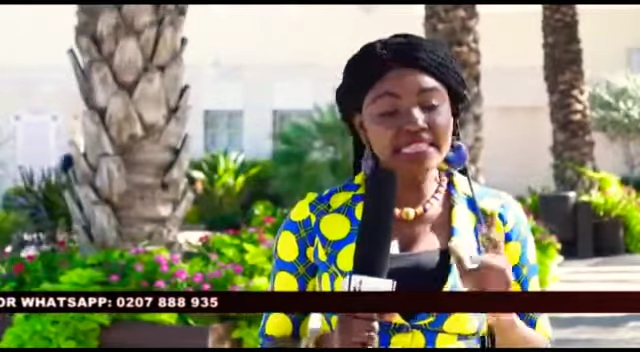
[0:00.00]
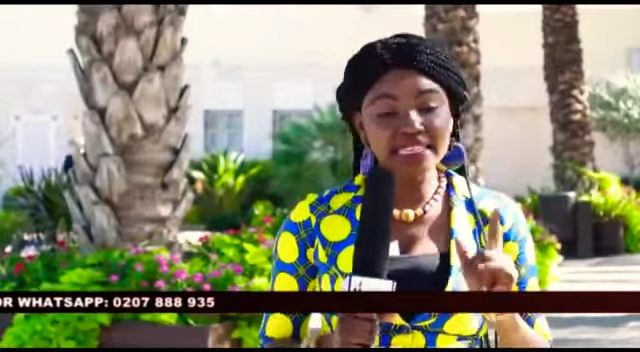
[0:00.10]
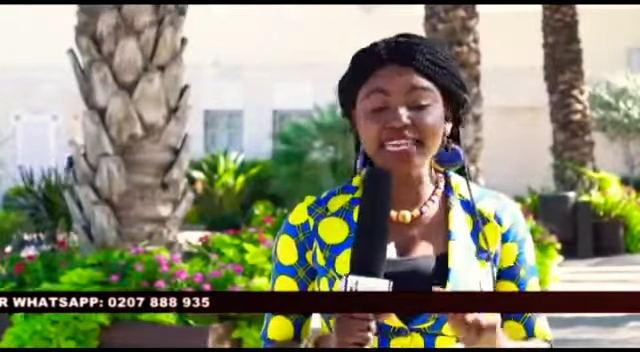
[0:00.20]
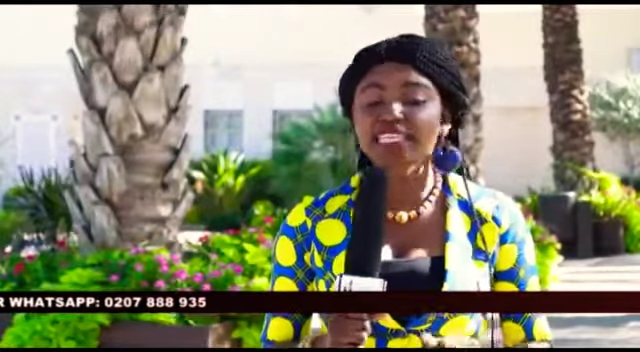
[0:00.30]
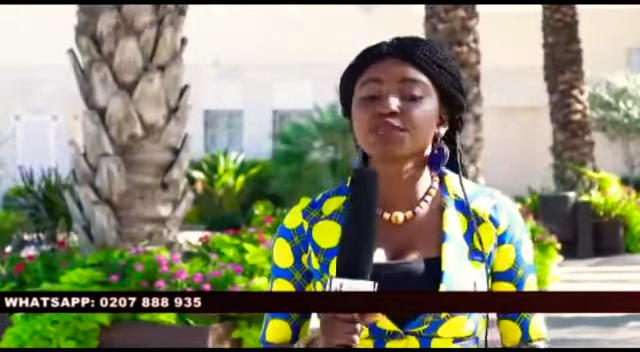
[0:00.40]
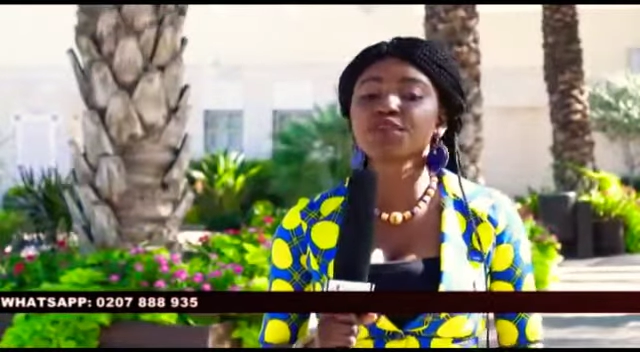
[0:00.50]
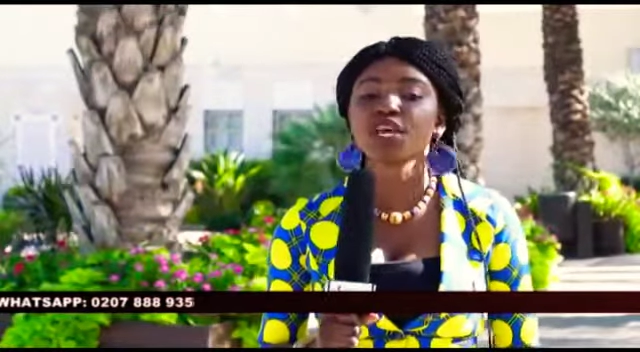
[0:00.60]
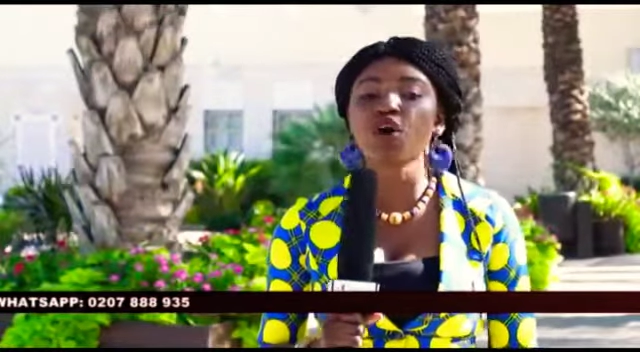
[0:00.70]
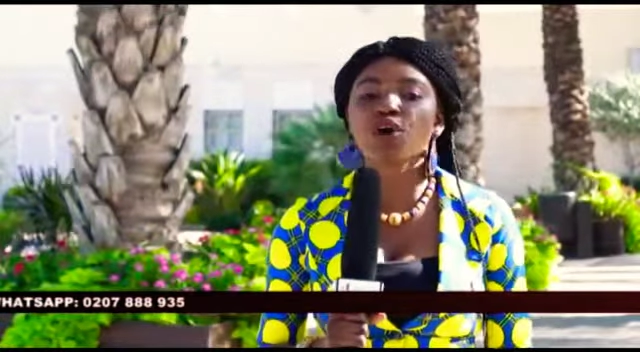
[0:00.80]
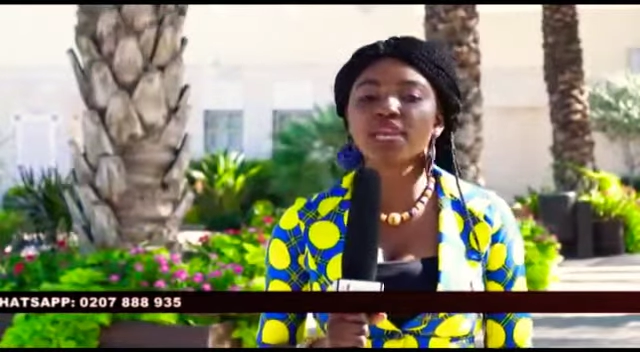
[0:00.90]
This has been
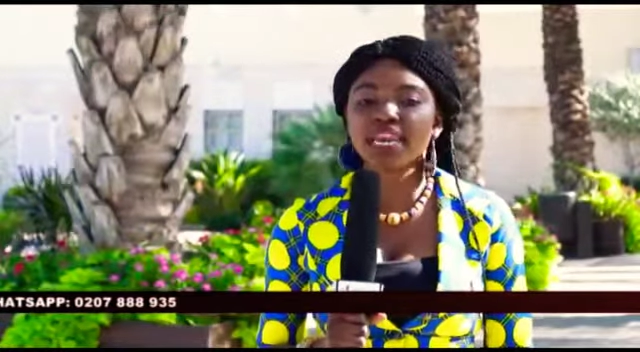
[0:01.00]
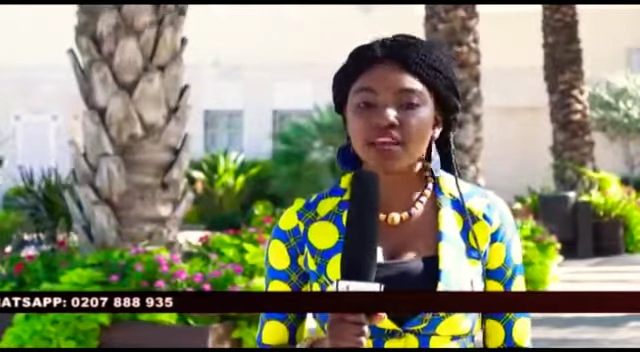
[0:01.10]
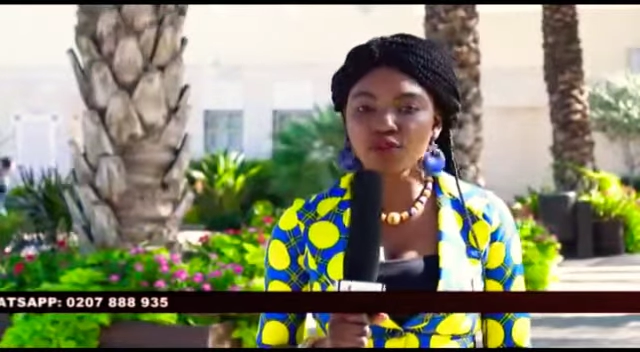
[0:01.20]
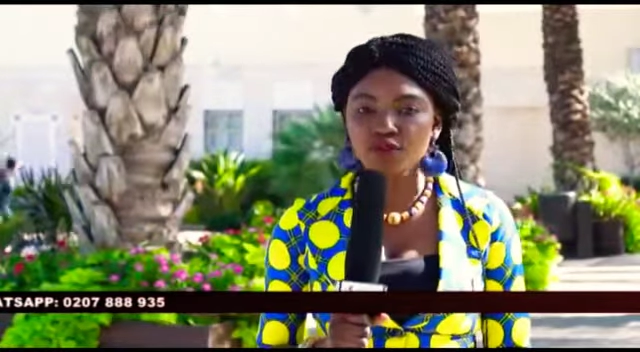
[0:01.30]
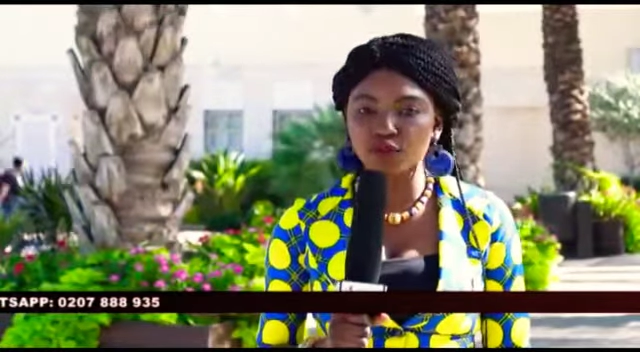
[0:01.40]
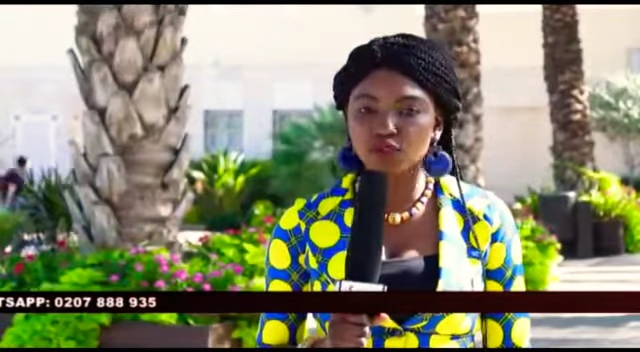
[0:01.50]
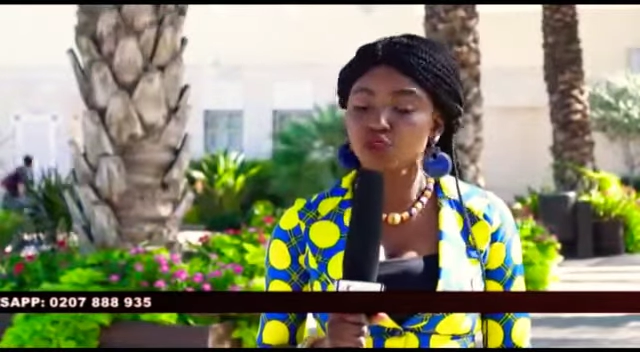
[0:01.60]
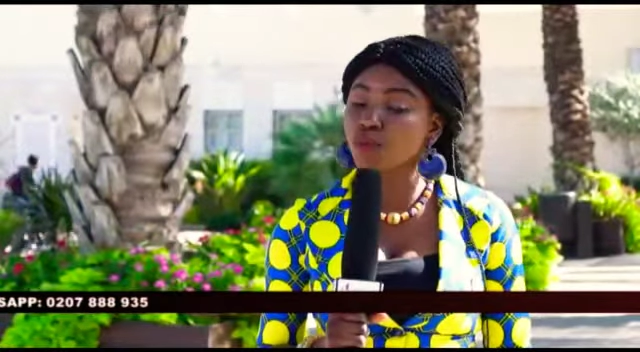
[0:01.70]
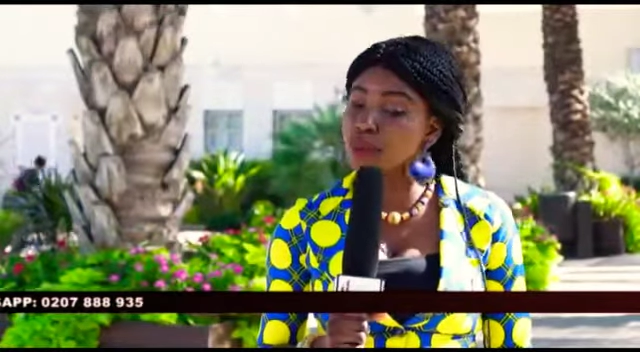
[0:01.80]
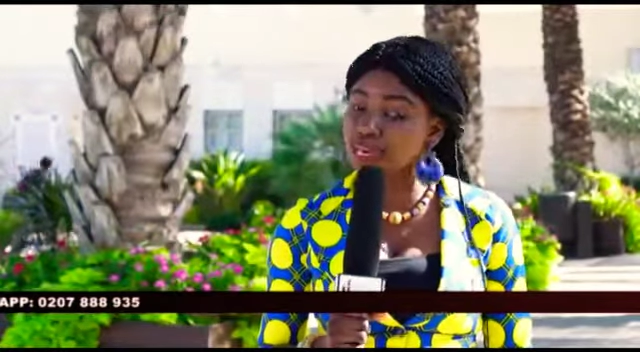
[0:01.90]
the Holy Land Review
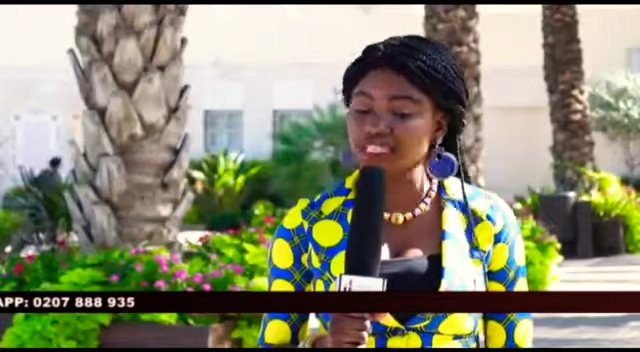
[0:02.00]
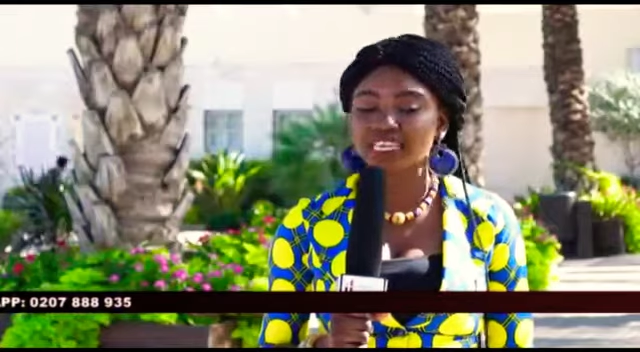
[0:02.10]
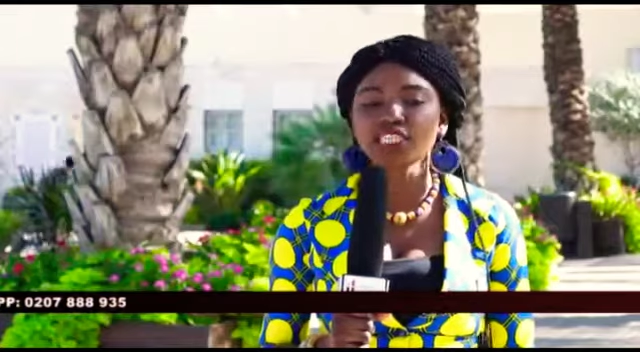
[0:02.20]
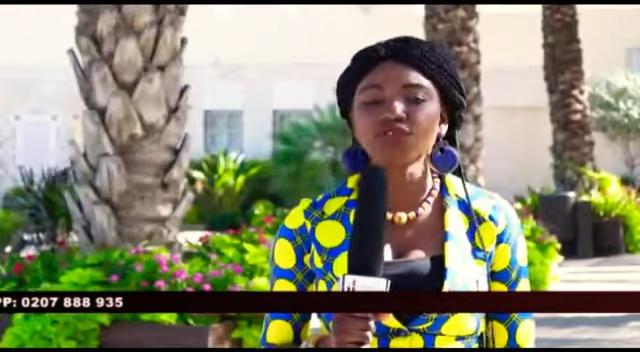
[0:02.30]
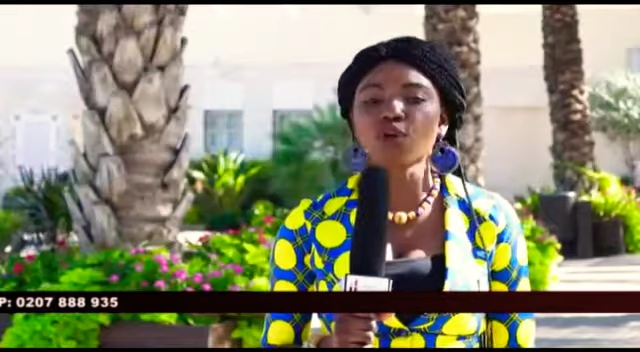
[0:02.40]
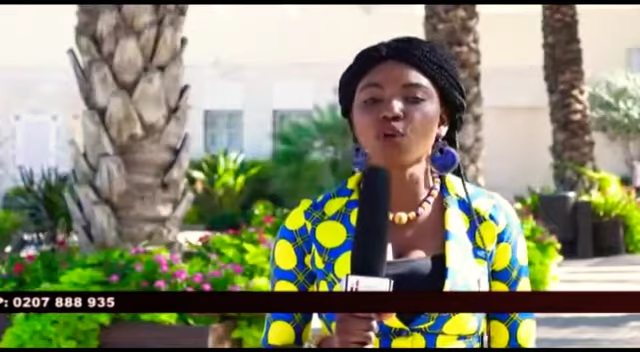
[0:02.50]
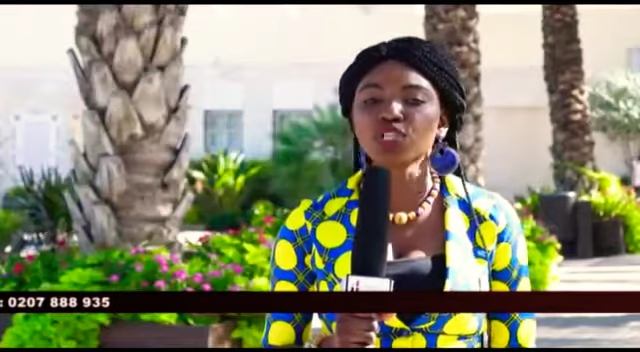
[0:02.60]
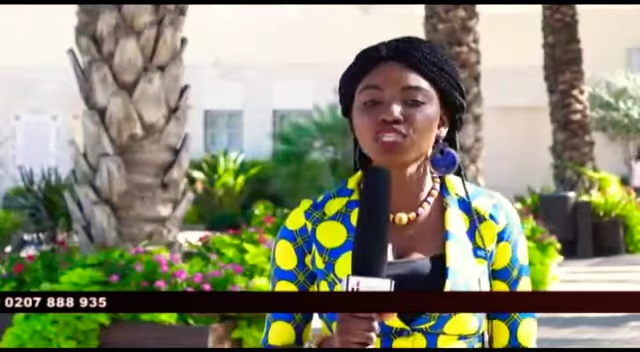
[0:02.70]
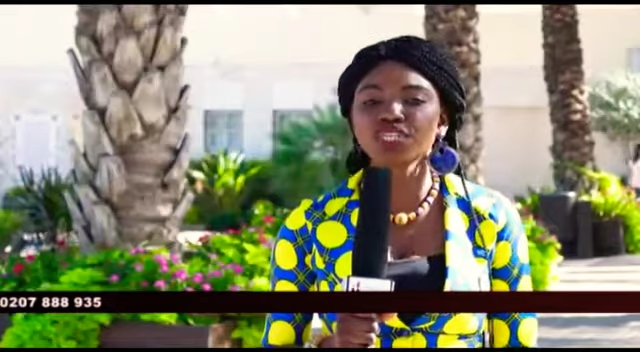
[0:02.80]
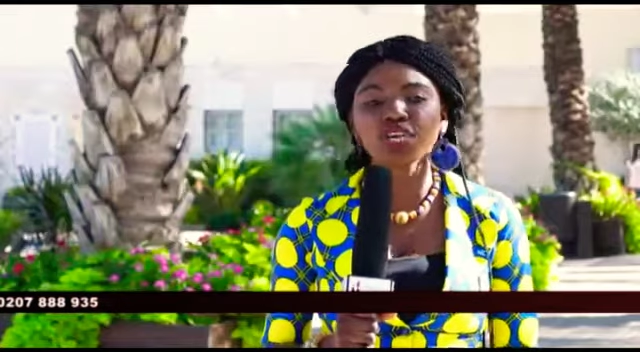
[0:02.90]
Show. Many thanks for
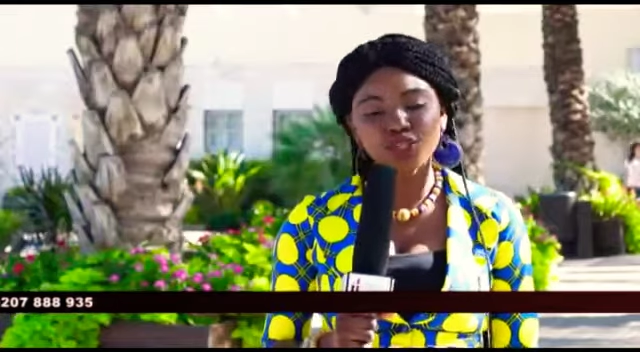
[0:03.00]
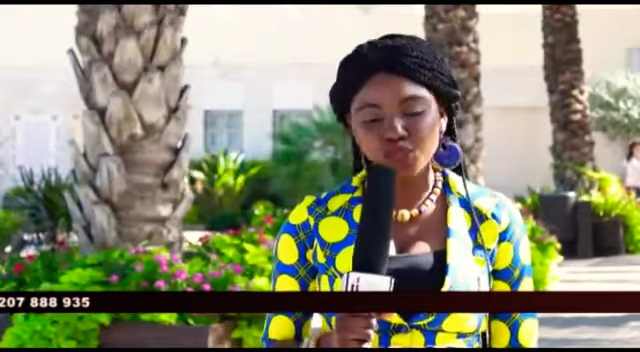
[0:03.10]
watching.